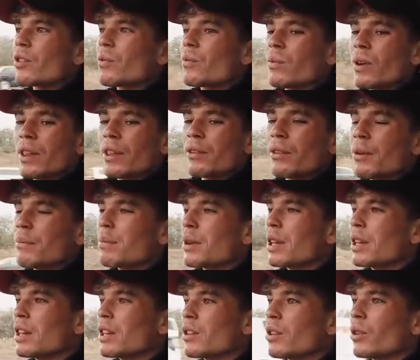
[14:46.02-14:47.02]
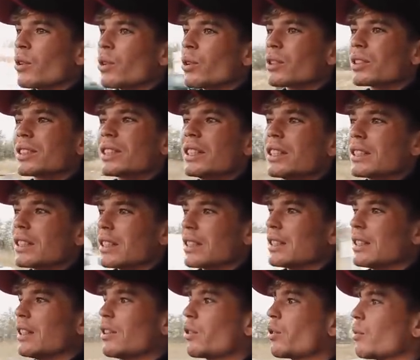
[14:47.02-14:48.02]
Whether it be your
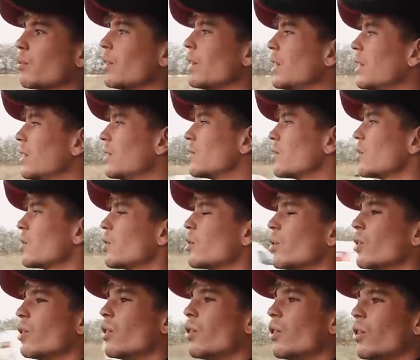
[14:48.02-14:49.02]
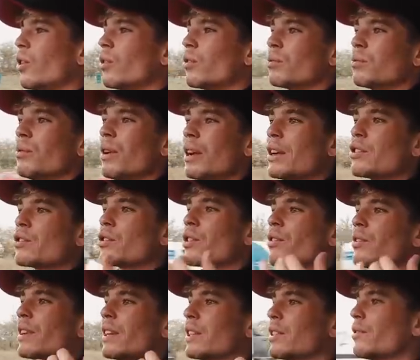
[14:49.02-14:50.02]
C63s, your Range
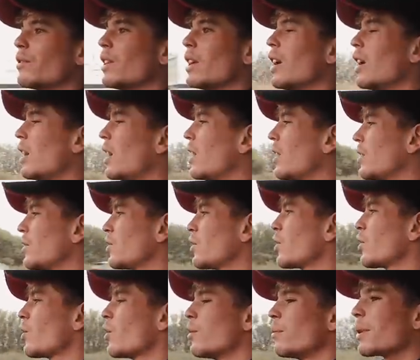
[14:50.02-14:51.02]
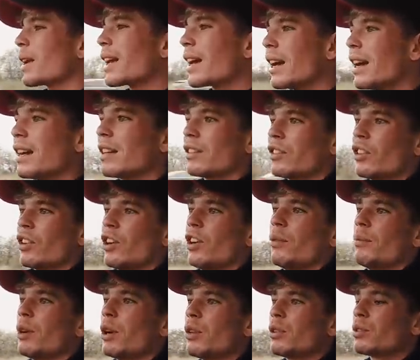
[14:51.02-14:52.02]
Rover SVRs, your Macan
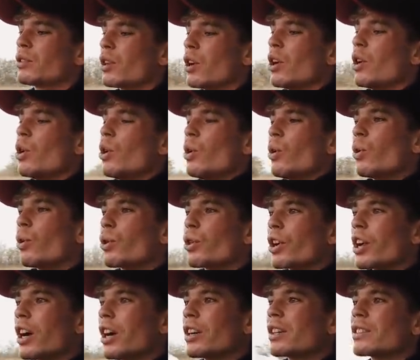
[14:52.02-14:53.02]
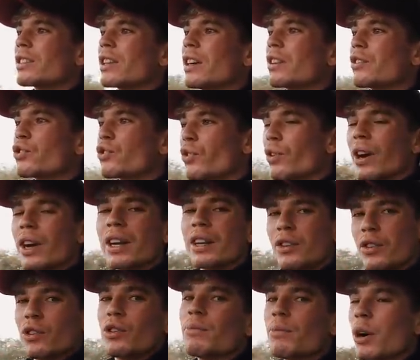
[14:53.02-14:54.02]
turbos, all the cars that try
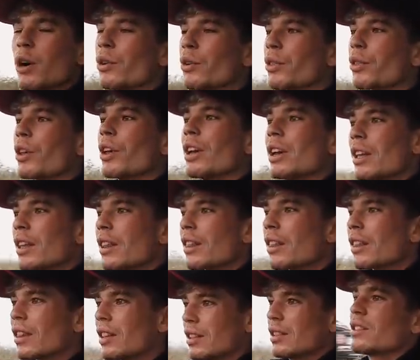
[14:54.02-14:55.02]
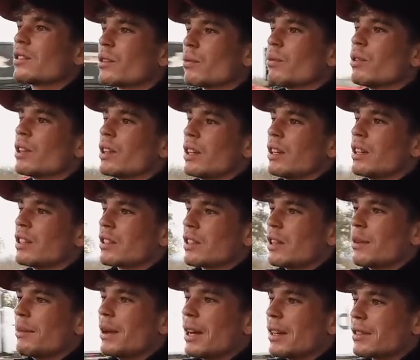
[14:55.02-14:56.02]
and do both, this is the one that does it
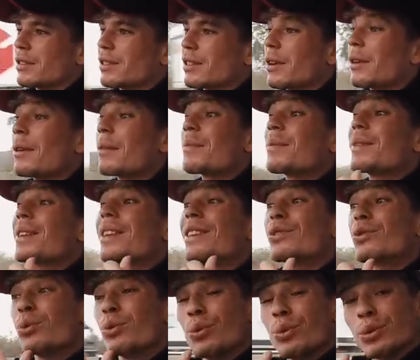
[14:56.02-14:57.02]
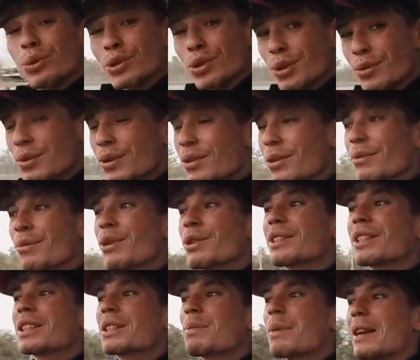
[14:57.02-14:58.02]
the best. It's also one of the
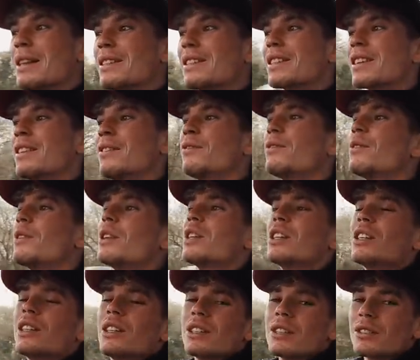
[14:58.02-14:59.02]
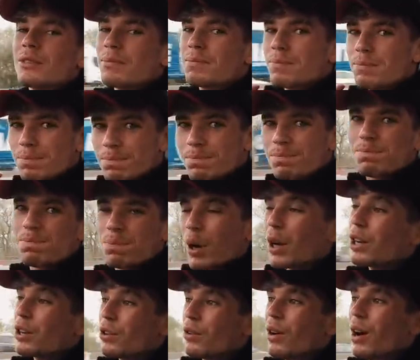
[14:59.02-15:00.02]
most expensive, but you